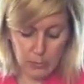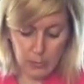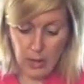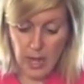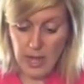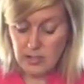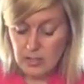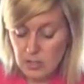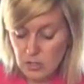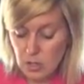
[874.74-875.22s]

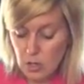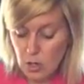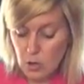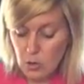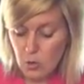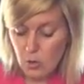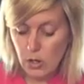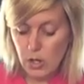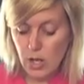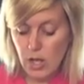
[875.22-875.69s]

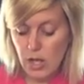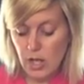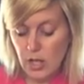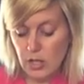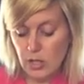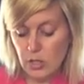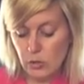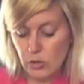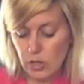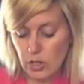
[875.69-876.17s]
pesto,
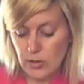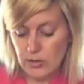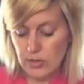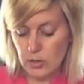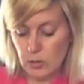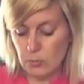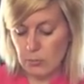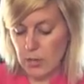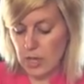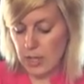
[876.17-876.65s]
you could
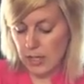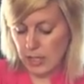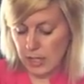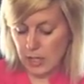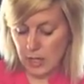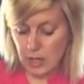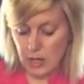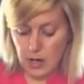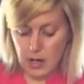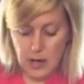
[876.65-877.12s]
also
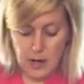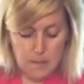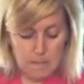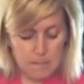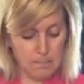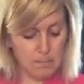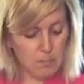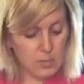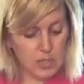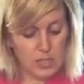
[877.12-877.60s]
make
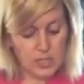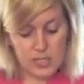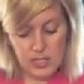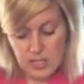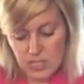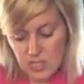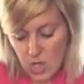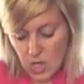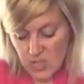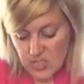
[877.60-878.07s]

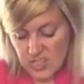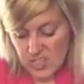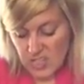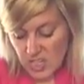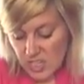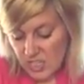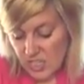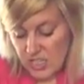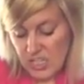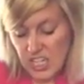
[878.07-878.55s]

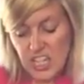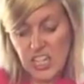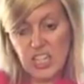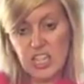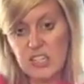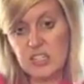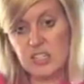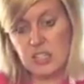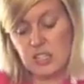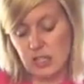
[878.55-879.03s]
salsa in
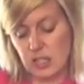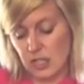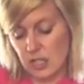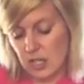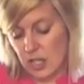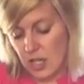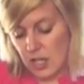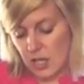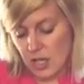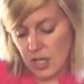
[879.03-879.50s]
it.
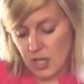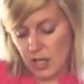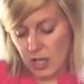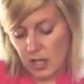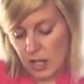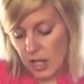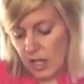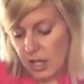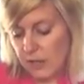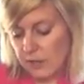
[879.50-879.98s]

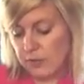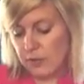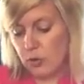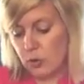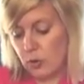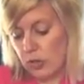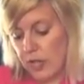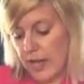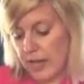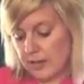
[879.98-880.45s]
If you
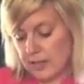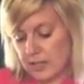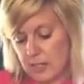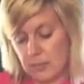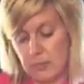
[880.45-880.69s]
like to